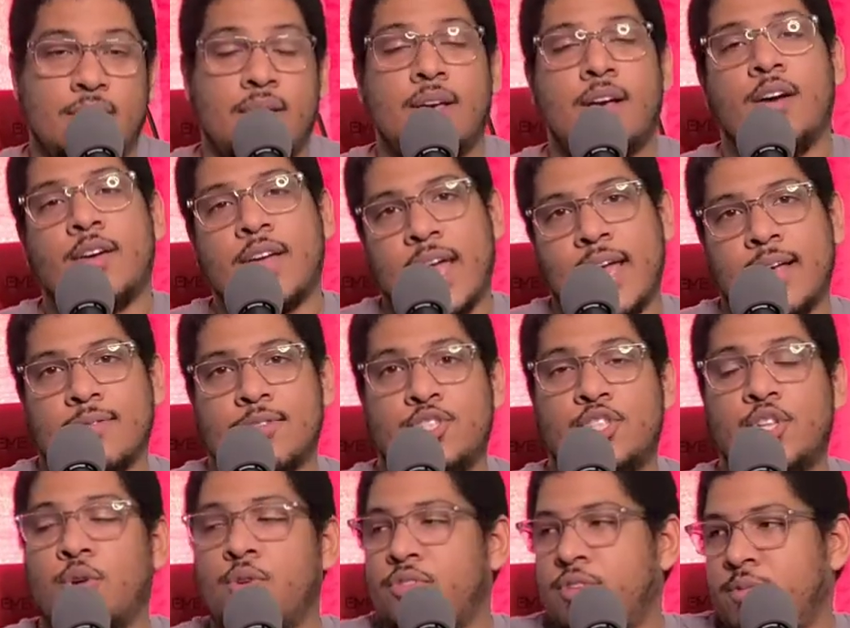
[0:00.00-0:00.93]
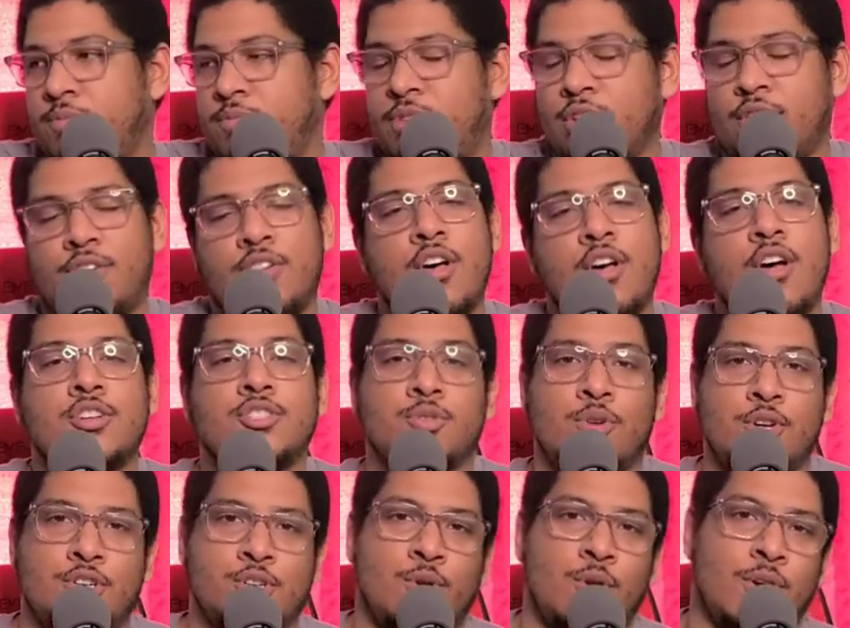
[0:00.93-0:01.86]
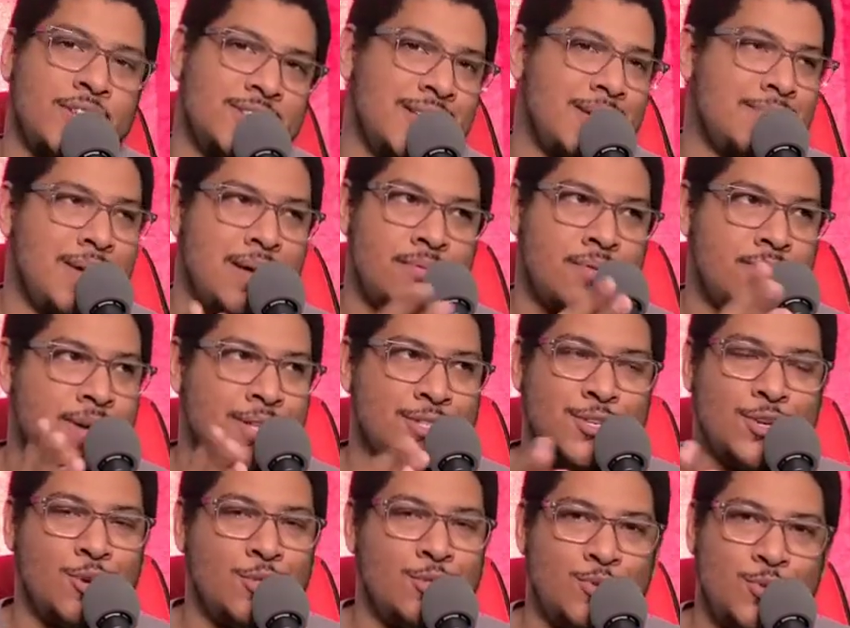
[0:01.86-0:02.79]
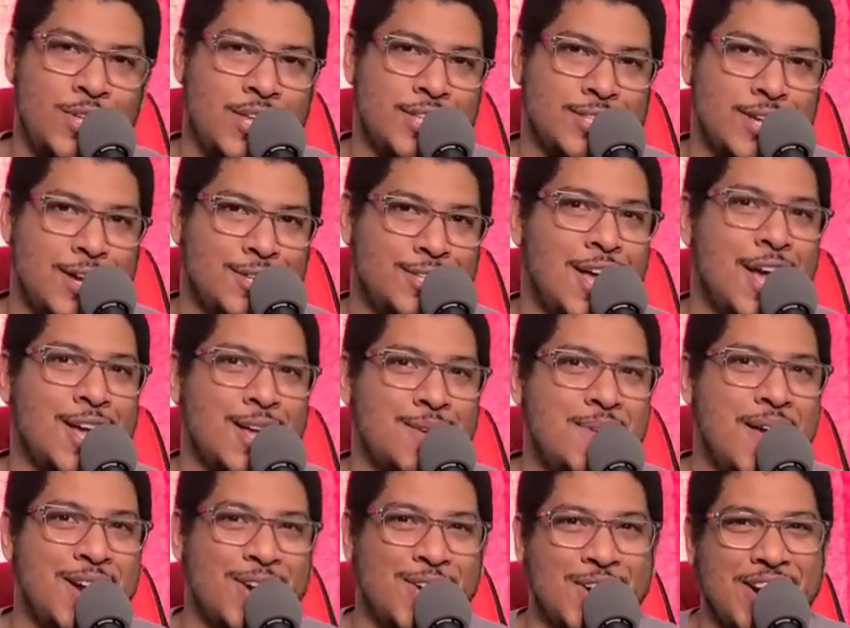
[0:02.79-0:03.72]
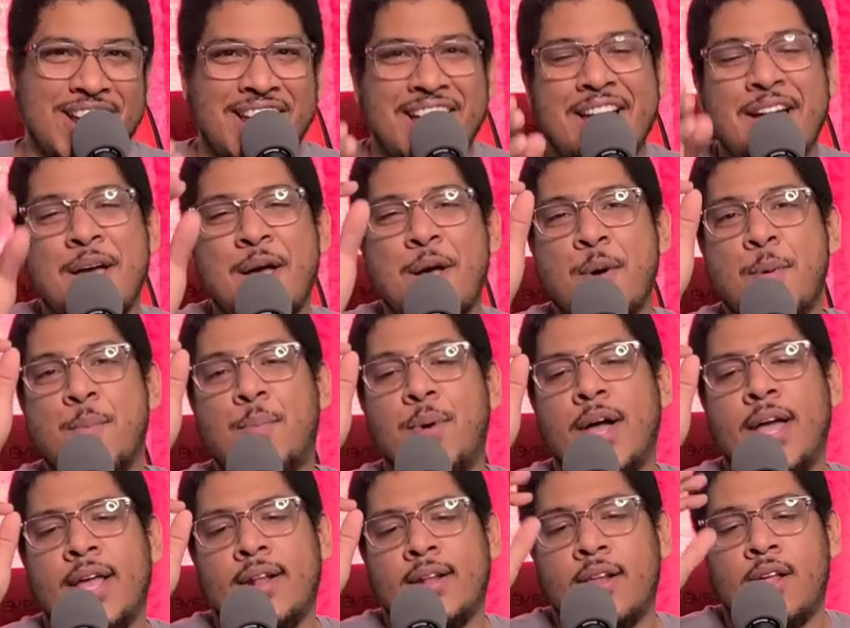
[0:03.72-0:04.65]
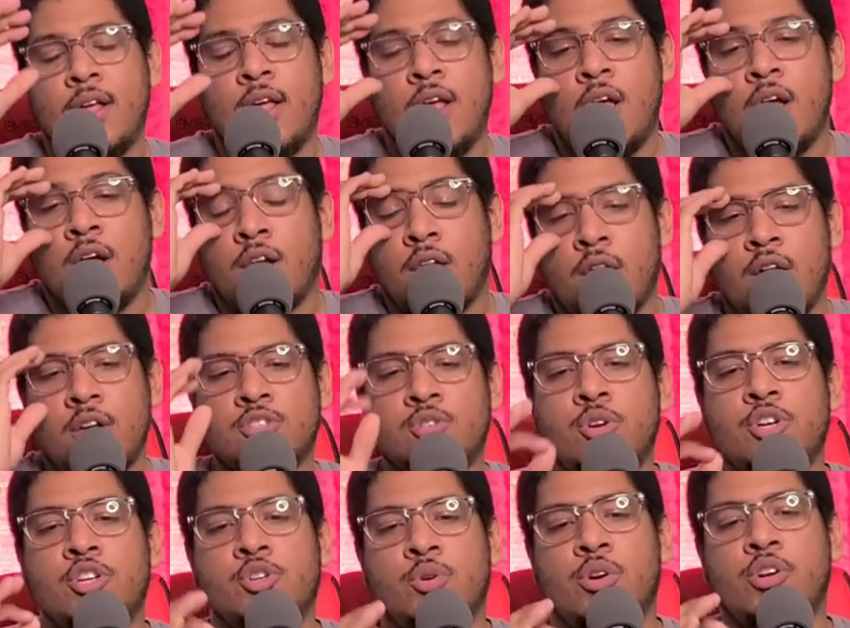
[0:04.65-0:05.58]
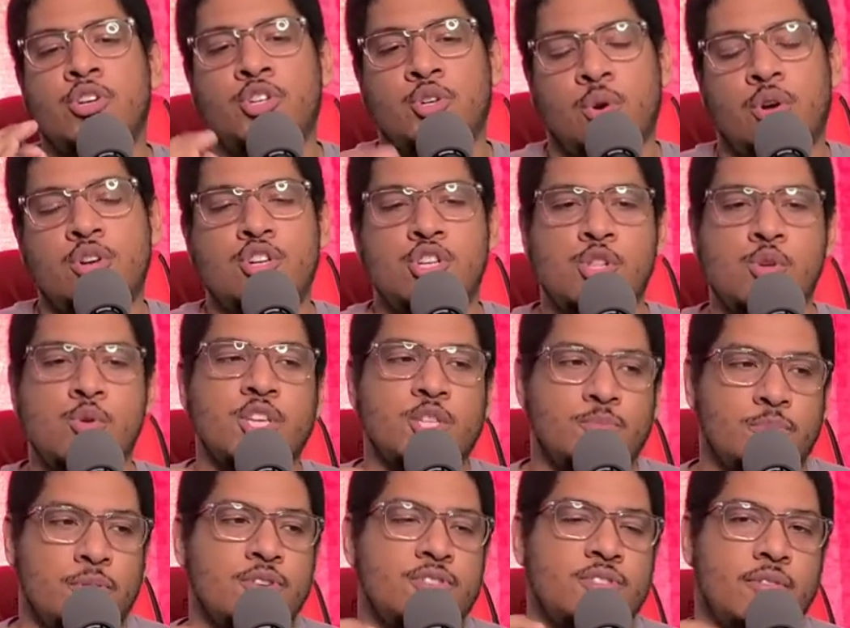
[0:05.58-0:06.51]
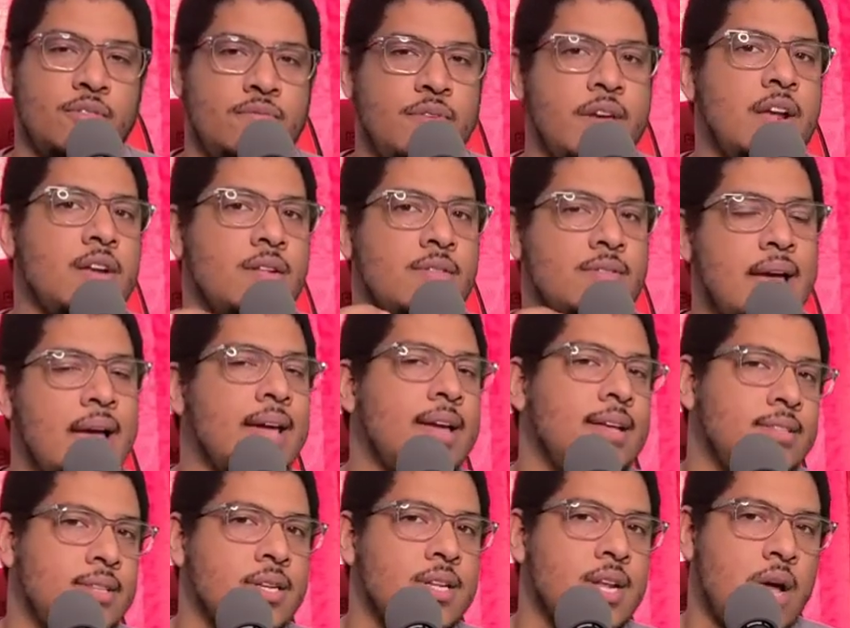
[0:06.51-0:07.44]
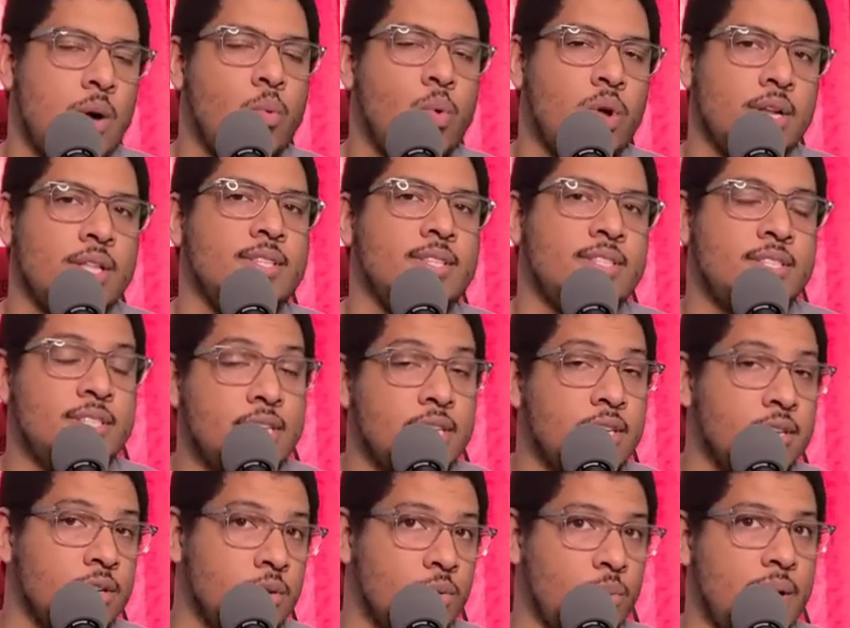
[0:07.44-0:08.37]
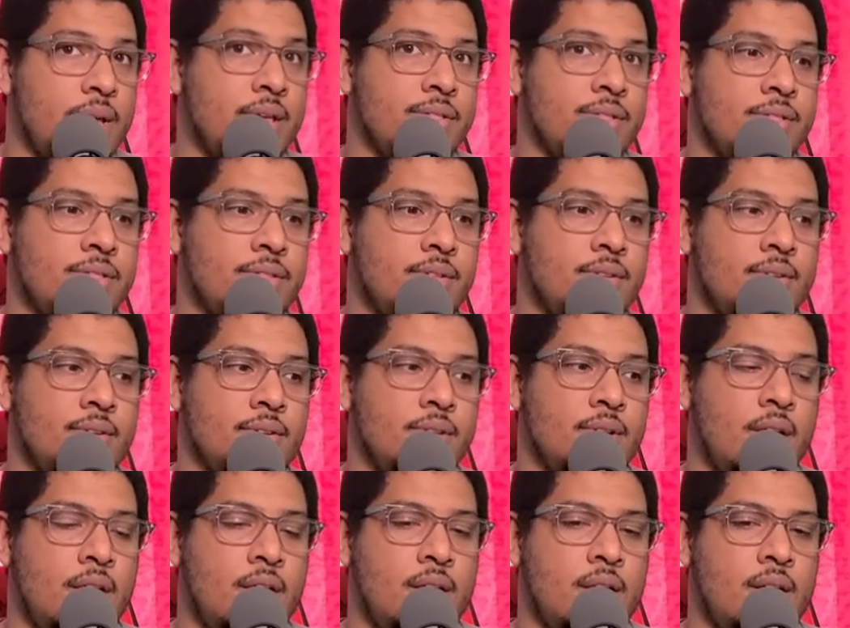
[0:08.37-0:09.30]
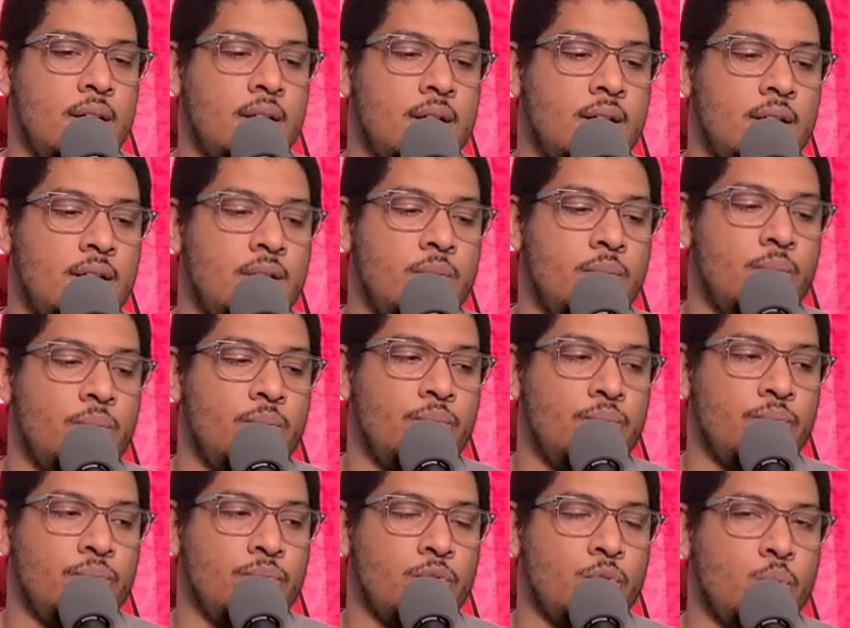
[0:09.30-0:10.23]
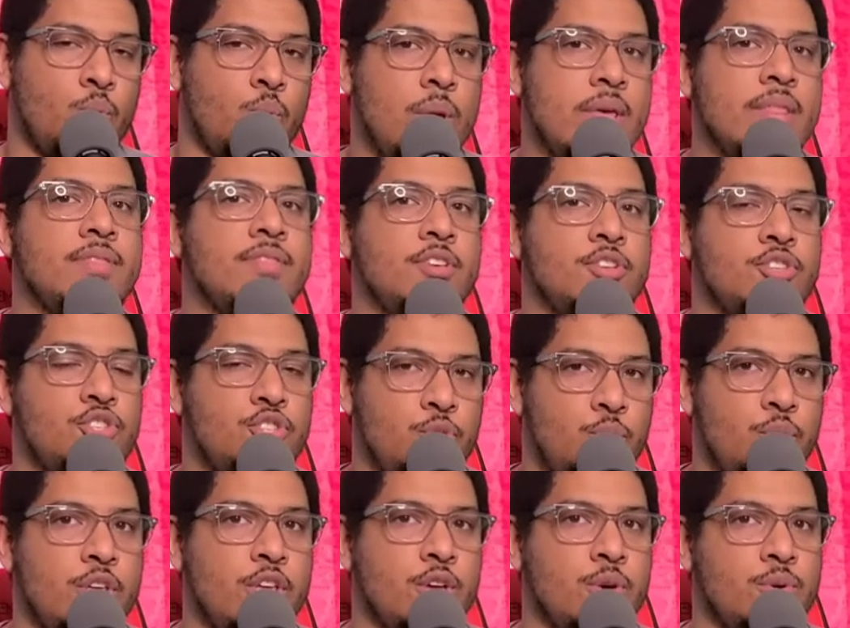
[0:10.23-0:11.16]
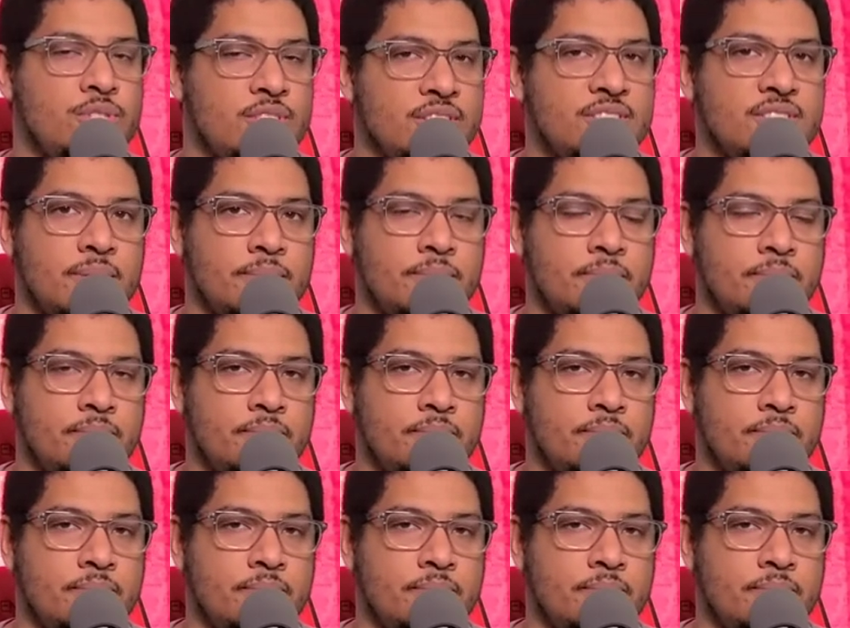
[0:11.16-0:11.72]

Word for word: Okay, so the, the long story short, because I'm, I'm about to go through the entire documentary, but long story short, George Lucas persevered in that. He did not want to deal with uh, with the studio system,